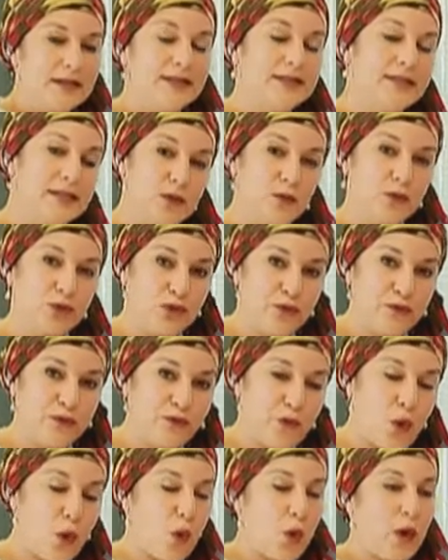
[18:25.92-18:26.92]
is equal to
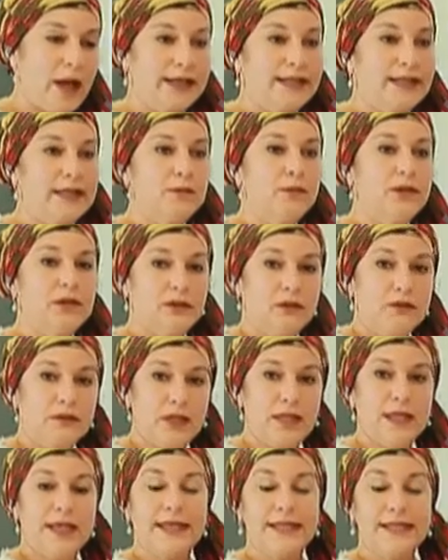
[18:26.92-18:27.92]
four and gimel
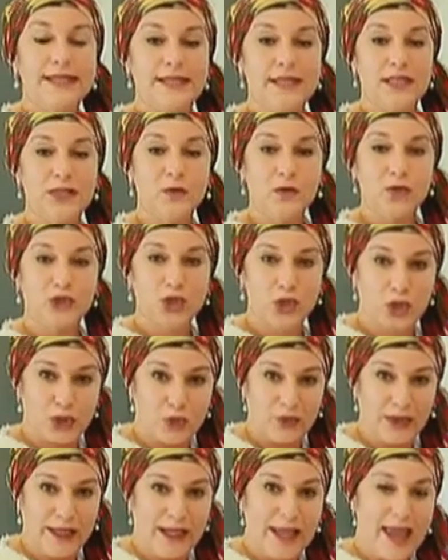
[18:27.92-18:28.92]
is equal to
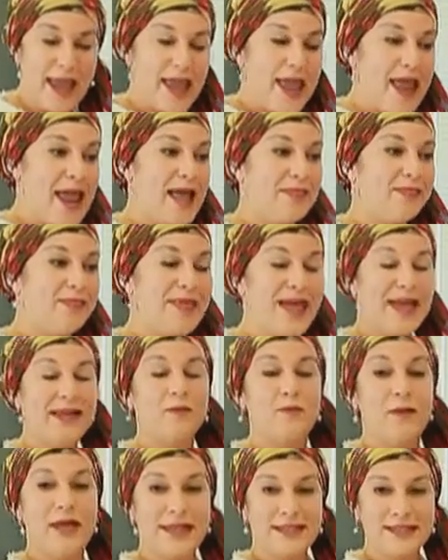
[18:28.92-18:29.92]
three. And that
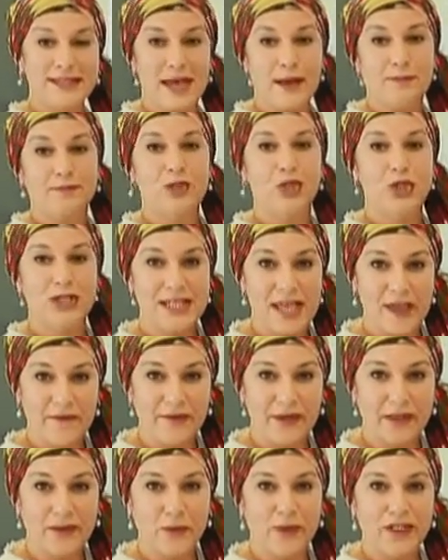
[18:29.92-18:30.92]
makes up to
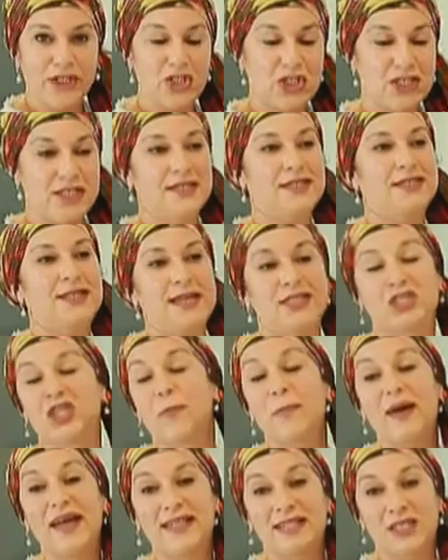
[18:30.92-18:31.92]
seven, which is that
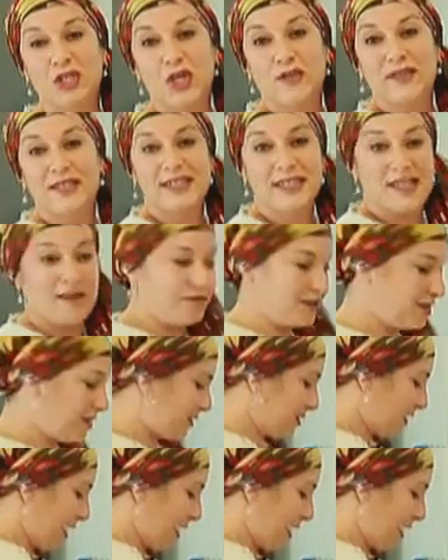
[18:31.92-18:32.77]
Shabbat is on the seventh